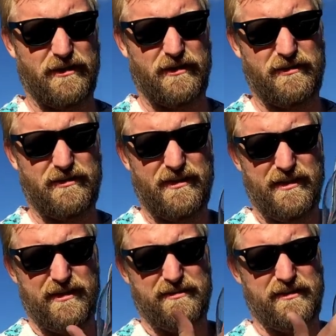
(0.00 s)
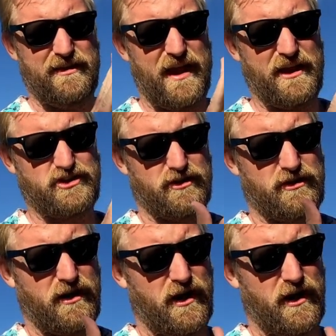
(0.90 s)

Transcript: the nature